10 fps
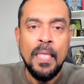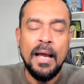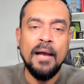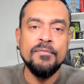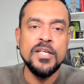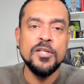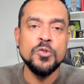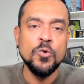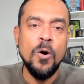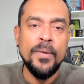I have seen
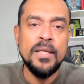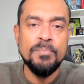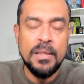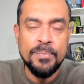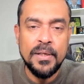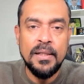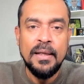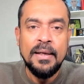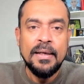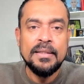so many people
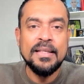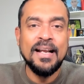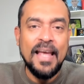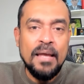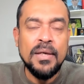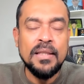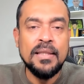claiming